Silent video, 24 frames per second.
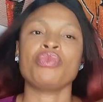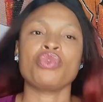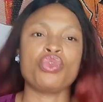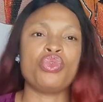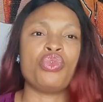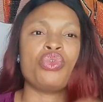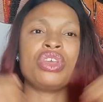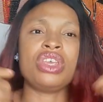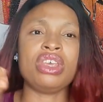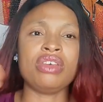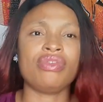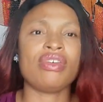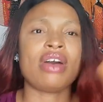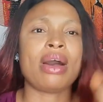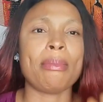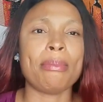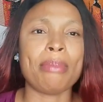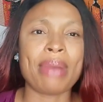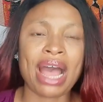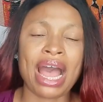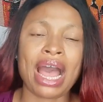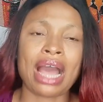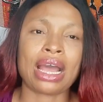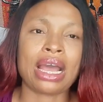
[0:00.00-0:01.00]
go give him
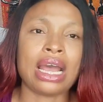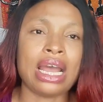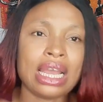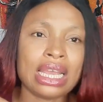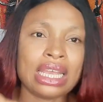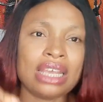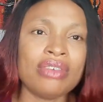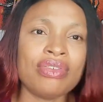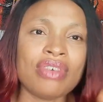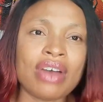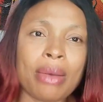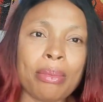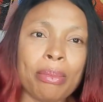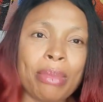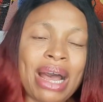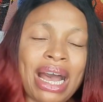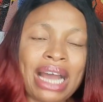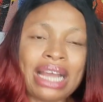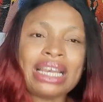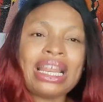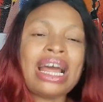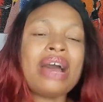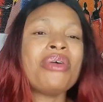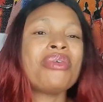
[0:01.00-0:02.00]
back.
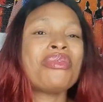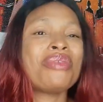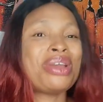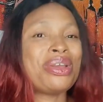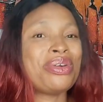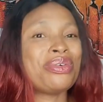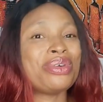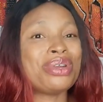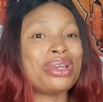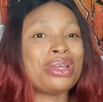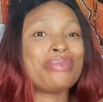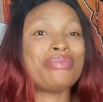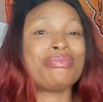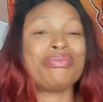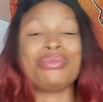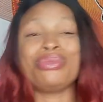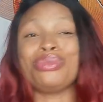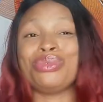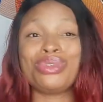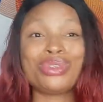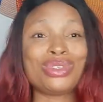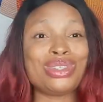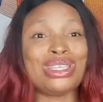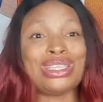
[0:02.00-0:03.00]
That way you go they
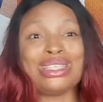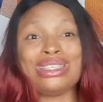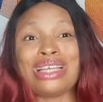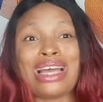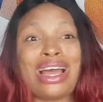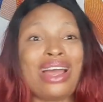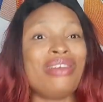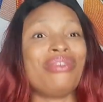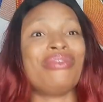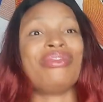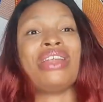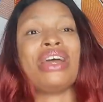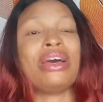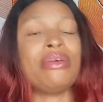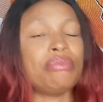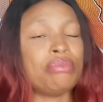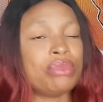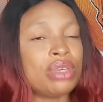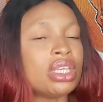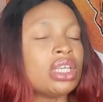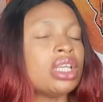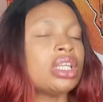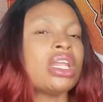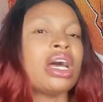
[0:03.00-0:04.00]
put this. Now
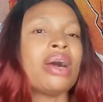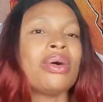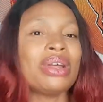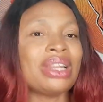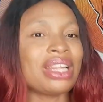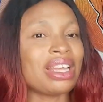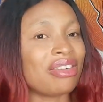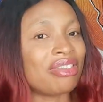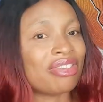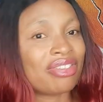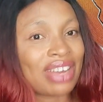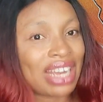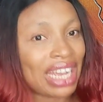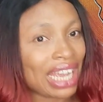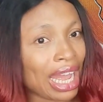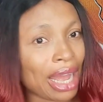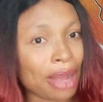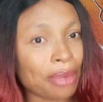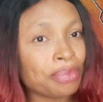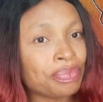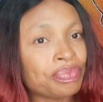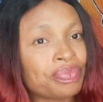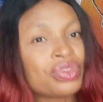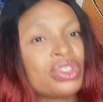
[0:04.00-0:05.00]
me, that one a
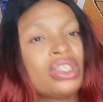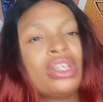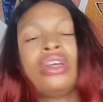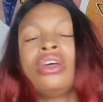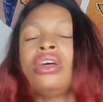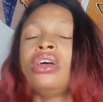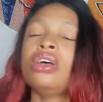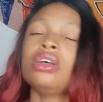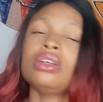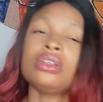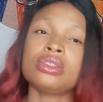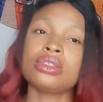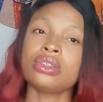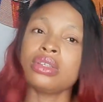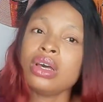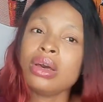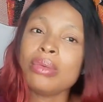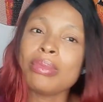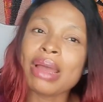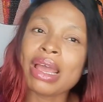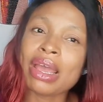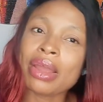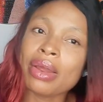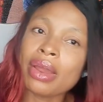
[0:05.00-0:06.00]
fire. So
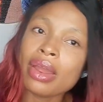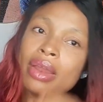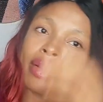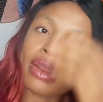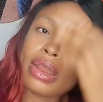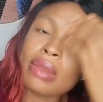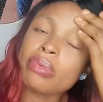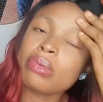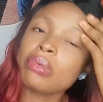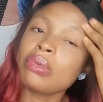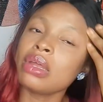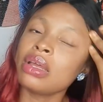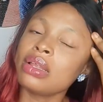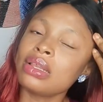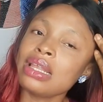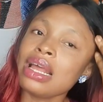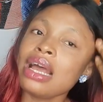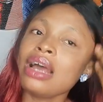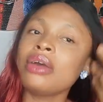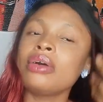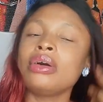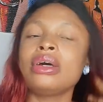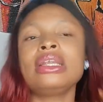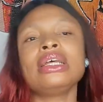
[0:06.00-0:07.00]
my great great people, thank
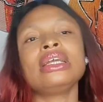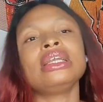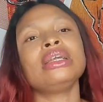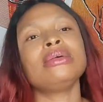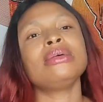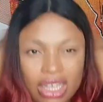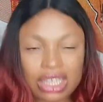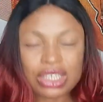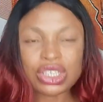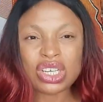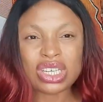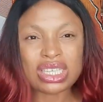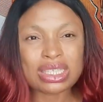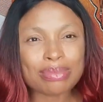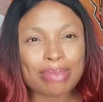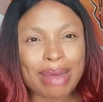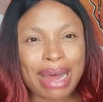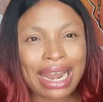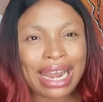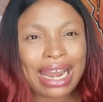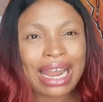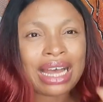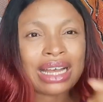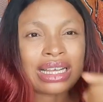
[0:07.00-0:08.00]
God they never just
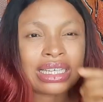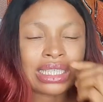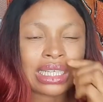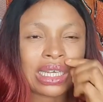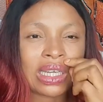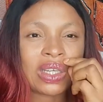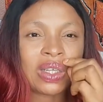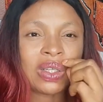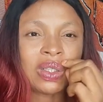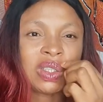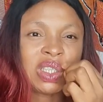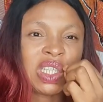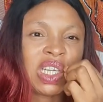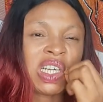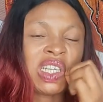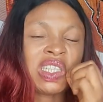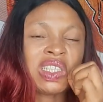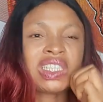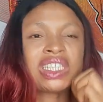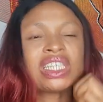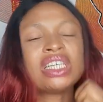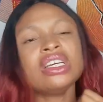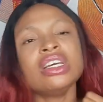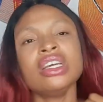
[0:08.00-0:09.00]
balance and all
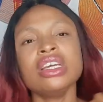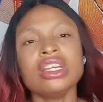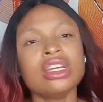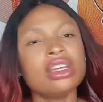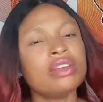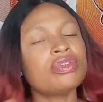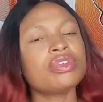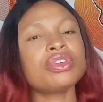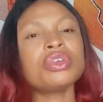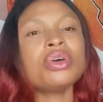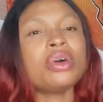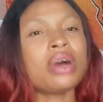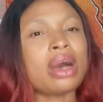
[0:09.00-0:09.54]
that. Even though